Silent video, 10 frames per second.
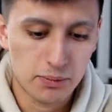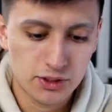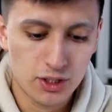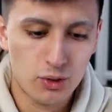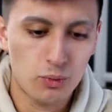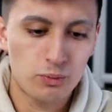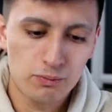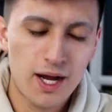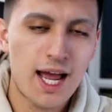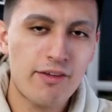So
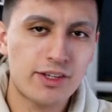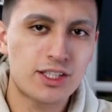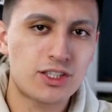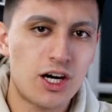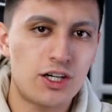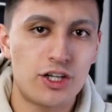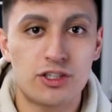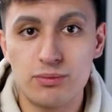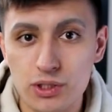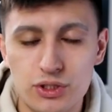by having this card on
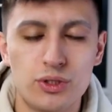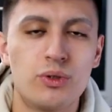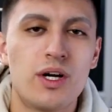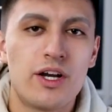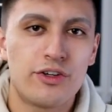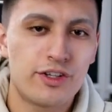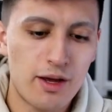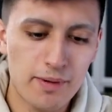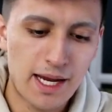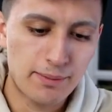your Mewtwo, you'll
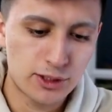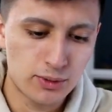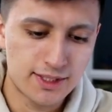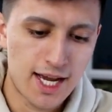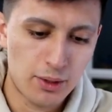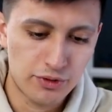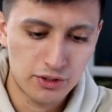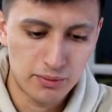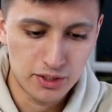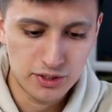then be able to attack with
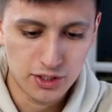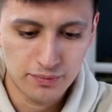your Mewtwo.